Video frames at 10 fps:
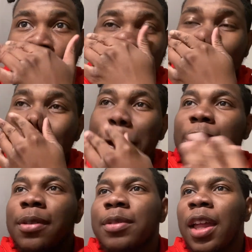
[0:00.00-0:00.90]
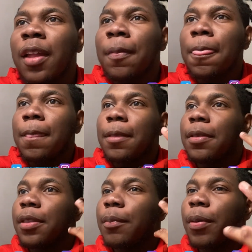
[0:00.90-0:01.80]
So it seems that
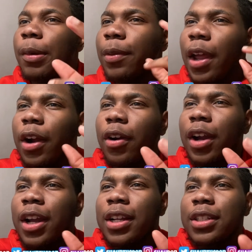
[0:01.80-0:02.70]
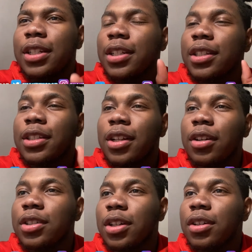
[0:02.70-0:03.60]
the people that crashed is
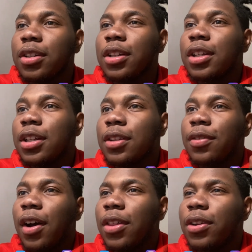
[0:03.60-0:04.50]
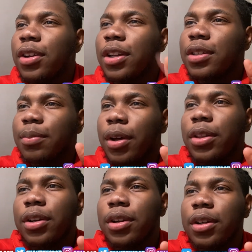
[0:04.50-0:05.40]
JoJo, his father, and his
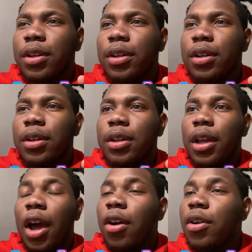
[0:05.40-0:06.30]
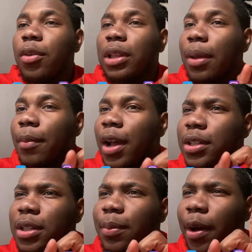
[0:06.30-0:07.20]
mother. I don't know what that match
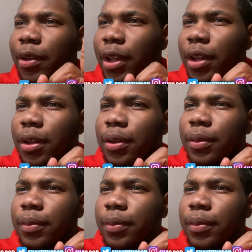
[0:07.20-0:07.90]
is about yet.